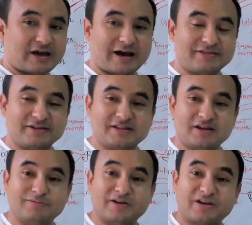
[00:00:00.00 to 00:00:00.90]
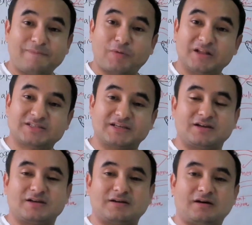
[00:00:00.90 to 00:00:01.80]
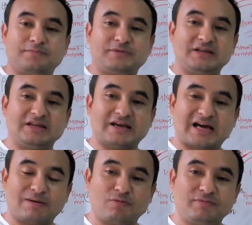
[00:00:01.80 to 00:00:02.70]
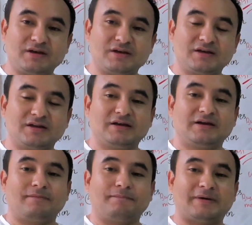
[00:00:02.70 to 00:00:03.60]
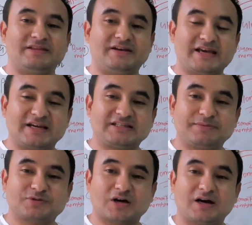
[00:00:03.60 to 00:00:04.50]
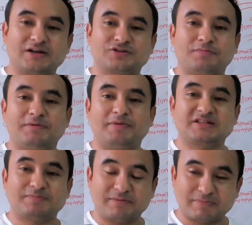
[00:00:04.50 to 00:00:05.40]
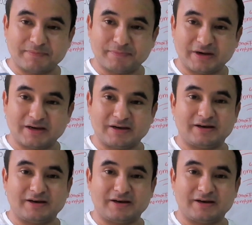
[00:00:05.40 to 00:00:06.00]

and that there is a repulsion of the albumin by the negative charge of the basement membrane.